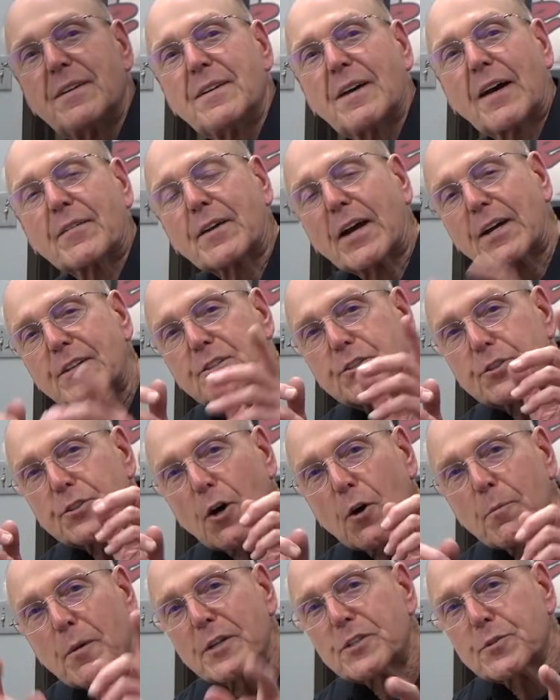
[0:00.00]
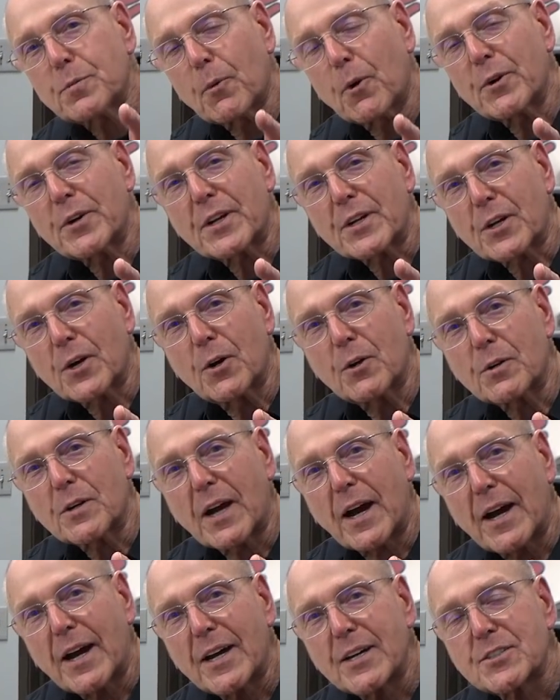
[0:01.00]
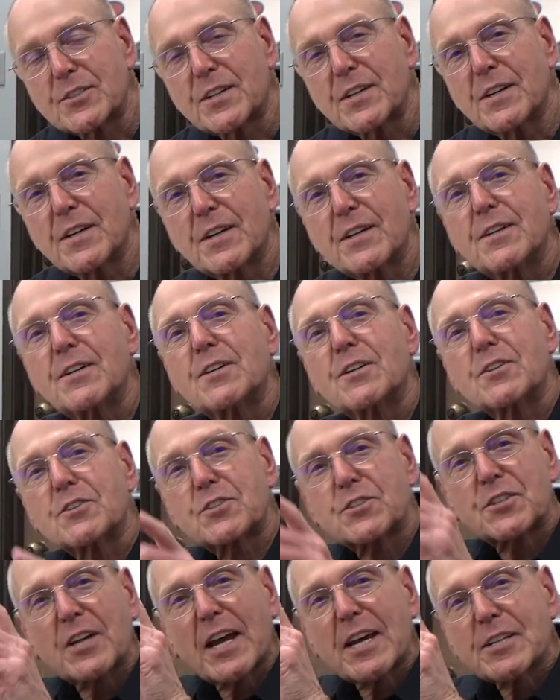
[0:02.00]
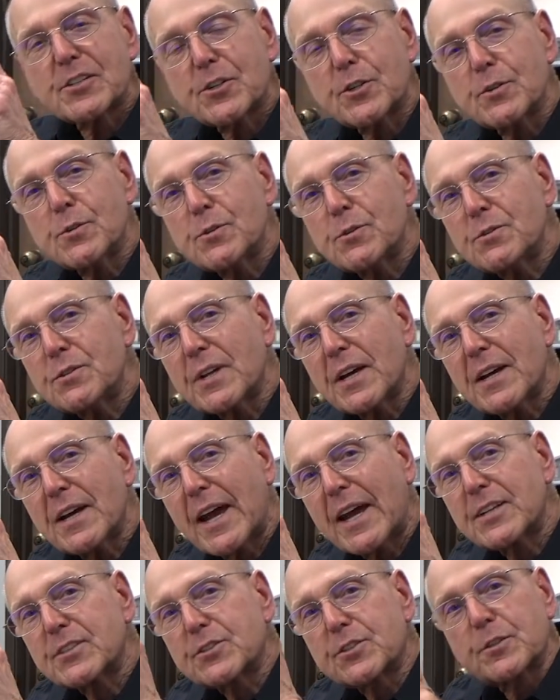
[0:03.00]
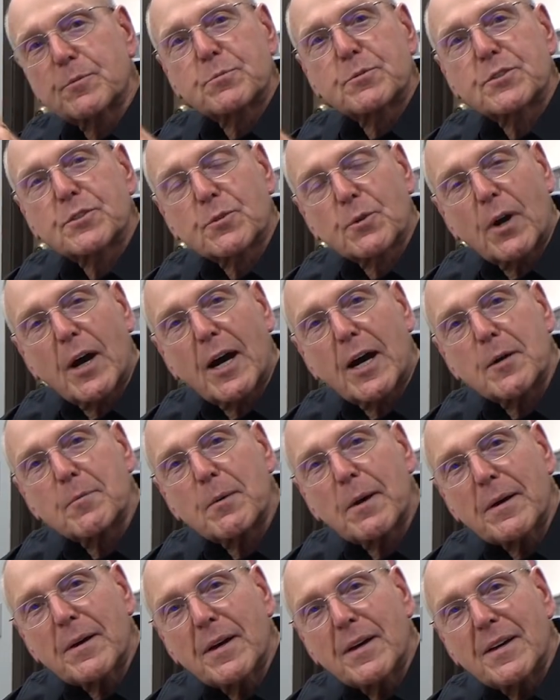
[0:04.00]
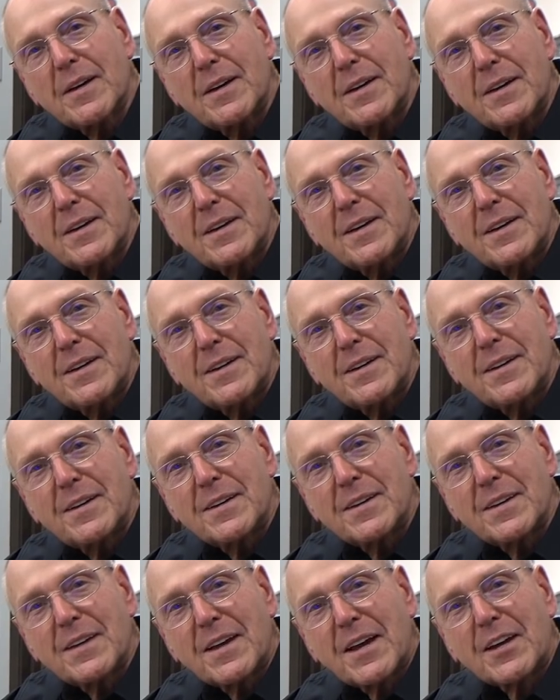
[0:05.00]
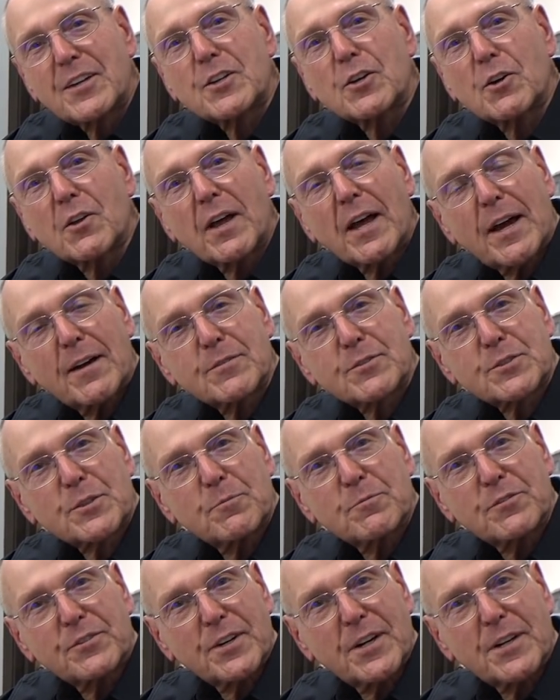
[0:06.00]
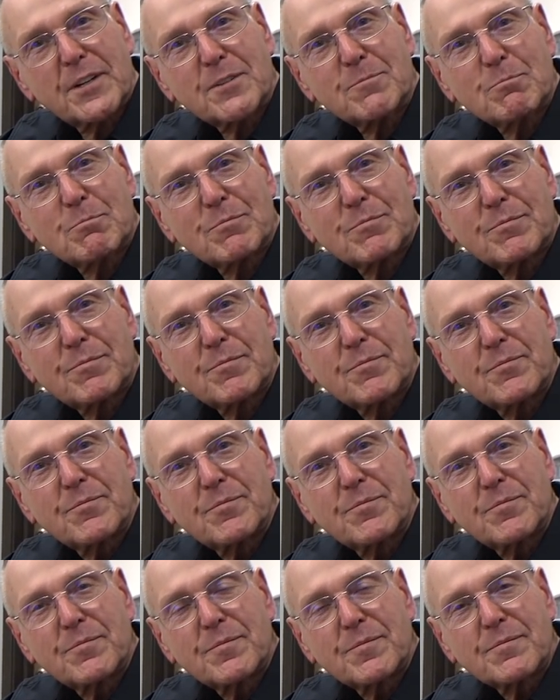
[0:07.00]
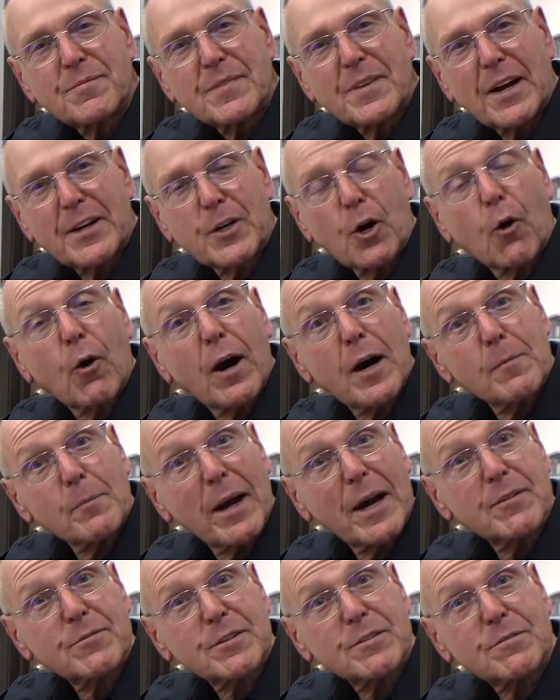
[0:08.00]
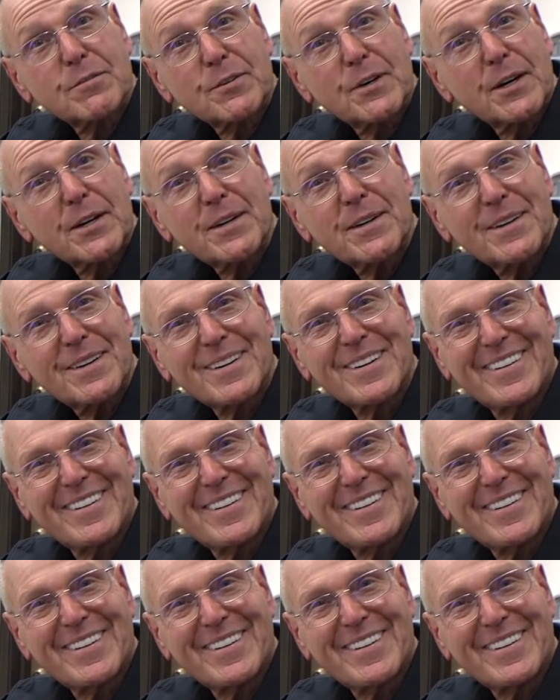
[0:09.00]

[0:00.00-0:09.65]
I've got so much more to go, guys. Stay tuned and subscribe, and you'll have some fun. I know I'm having fun.